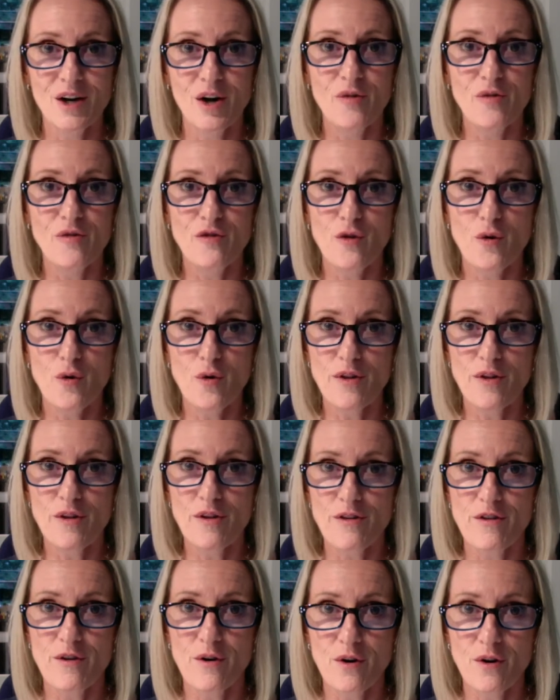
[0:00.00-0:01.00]
for the
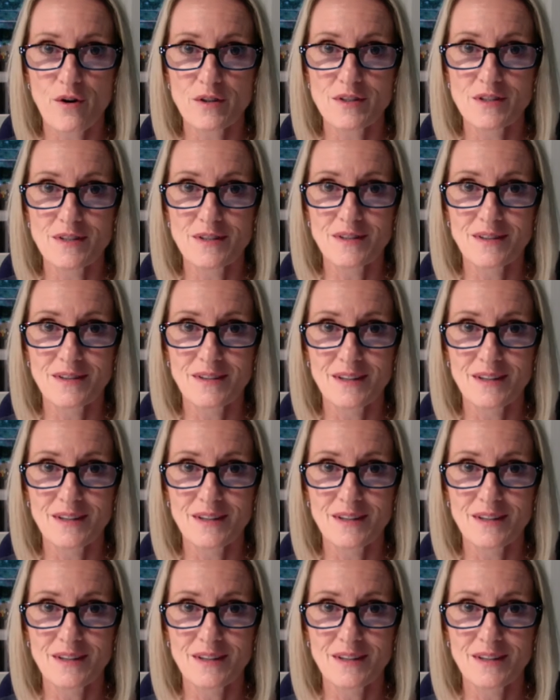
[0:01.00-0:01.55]
thoughts.